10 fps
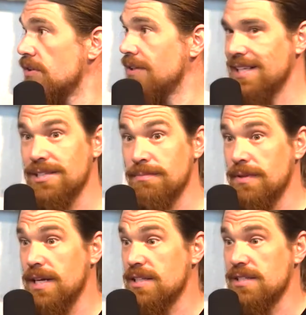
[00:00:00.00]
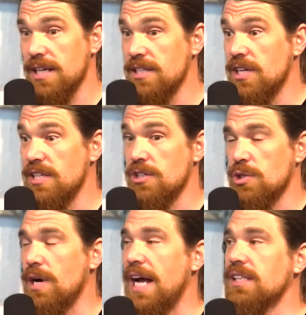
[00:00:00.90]
it's
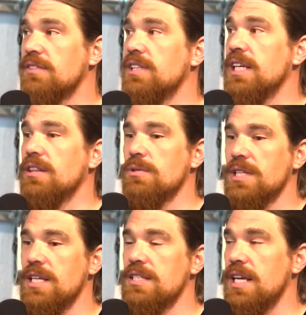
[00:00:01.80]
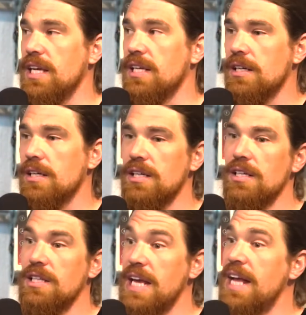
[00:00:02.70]
attractive to get those kids in.
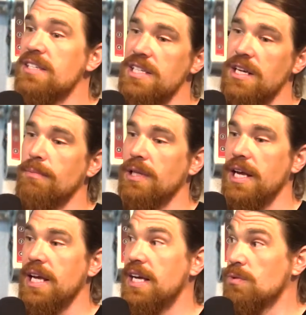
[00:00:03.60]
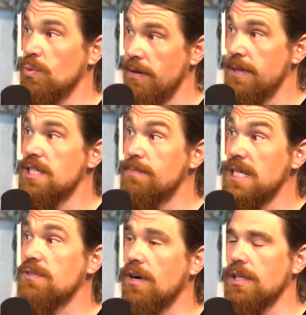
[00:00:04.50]
The NCAA has women's
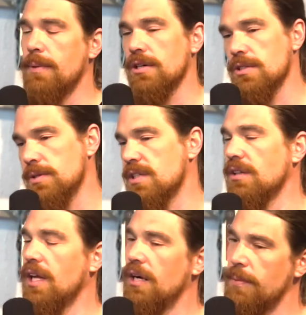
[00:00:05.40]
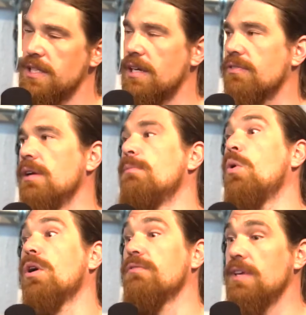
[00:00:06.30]
beach volleyball. So it's a little bit different.
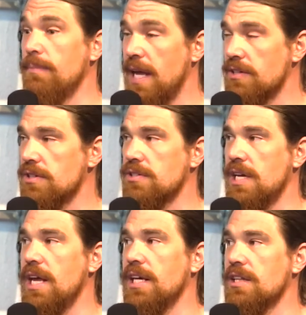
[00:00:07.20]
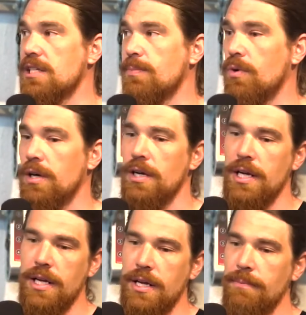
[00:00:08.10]
More females are staying in the sport.
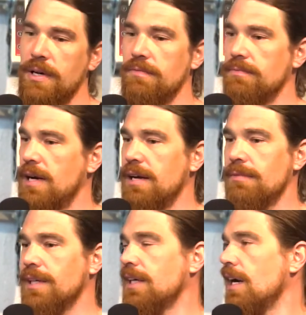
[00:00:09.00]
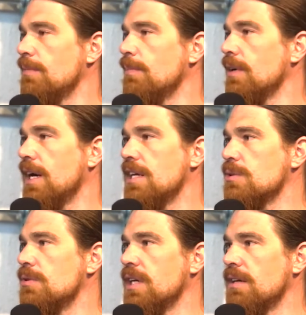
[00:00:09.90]
But I remember in high
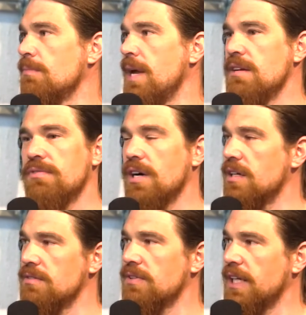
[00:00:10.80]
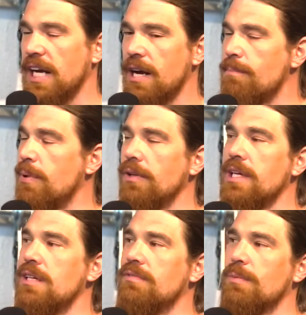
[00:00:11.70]
school getting made fun of, like, I got
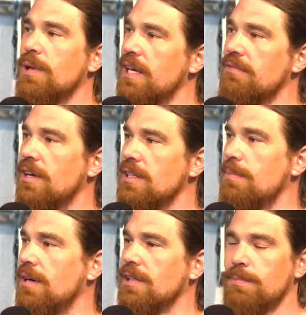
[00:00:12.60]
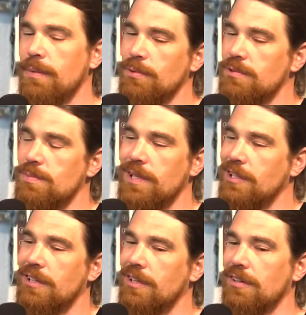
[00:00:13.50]
bullied for playing volleyball. Like, people would just be like, you're
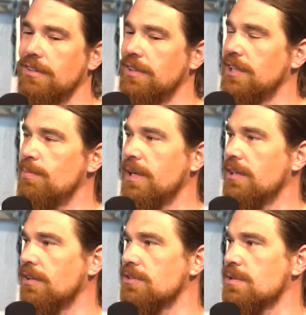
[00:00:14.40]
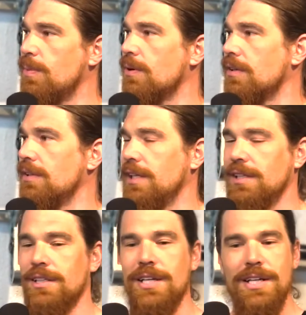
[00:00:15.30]
a girl, like you play girl sport.
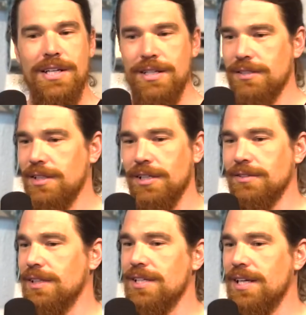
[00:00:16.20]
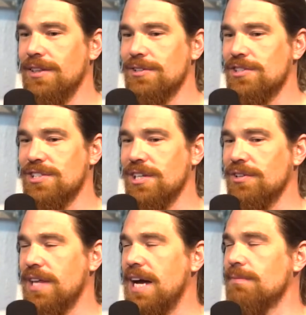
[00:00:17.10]
And you know, there's still
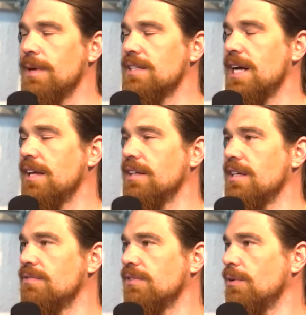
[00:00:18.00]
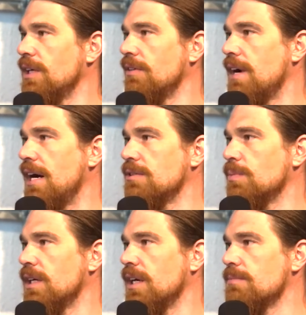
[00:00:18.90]
that mentality floating around when
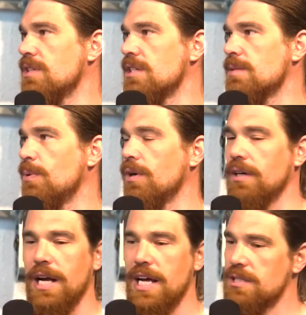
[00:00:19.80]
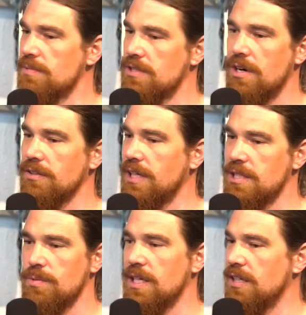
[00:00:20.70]
it comes to the sport. And as a result, as
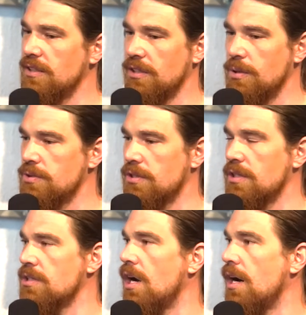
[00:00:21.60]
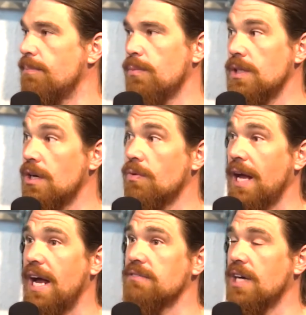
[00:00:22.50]
we get closer to the top, we don't
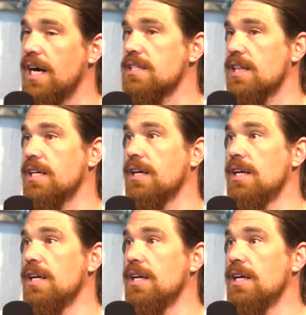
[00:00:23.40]
have guys like